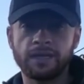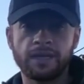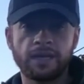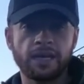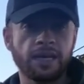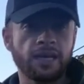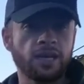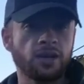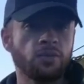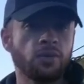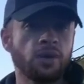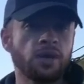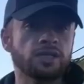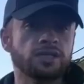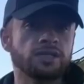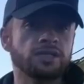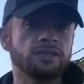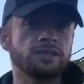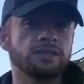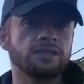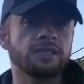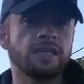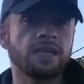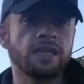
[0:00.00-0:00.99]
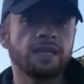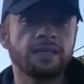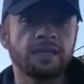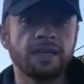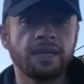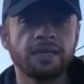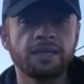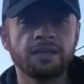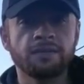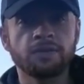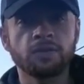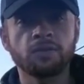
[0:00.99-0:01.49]
any questions that
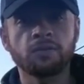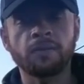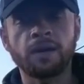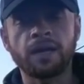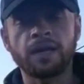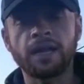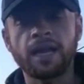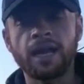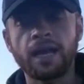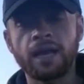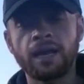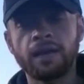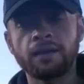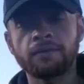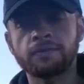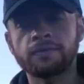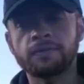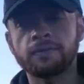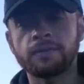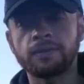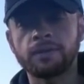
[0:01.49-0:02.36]
any of you might have.